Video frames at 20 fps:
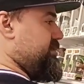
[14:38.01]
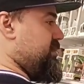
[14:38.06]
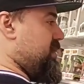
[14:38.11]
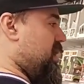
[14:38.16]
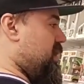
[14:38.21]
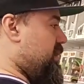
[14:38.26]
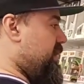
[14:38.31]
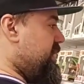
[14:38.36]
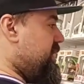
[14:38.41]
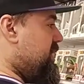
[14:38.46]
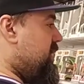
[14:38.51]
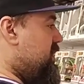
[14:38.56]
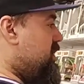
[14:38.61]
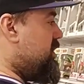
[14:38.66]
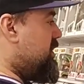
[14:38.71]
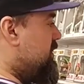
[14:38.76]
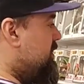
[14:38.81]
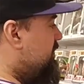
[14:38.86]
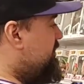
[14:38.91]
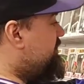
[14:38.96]

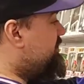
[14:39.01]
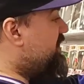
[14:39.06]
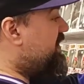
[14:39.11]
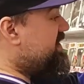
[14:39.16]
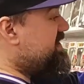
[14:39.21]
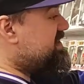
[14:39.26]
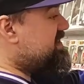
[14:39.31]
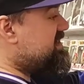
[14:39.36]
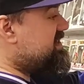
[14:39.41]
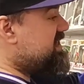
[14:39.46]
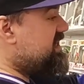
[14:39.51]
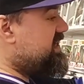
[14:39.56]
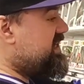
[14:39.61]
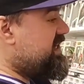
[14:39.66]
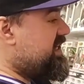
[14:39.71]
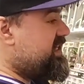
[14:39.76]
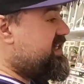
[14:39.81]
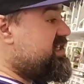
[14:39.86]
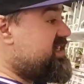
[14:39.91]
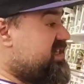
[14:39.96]
Mario, Vice
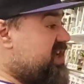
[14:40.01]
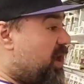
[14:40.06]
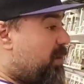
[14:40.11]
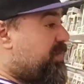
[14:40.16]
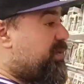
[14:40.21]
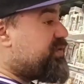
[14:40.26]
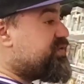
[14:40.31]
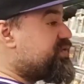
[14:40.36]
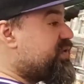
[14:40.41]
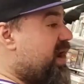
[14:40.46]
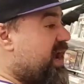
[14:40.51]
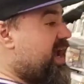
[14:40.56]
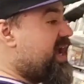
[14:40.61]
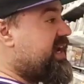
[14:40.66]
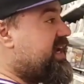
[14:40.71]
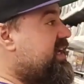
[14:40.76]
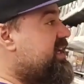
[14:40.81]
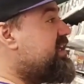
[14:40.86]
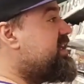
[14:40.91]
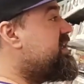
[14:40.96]
City, Double
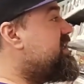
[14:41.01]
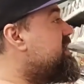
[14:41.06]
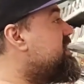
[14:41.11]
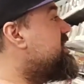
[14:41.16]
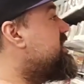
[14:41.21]
Dragon.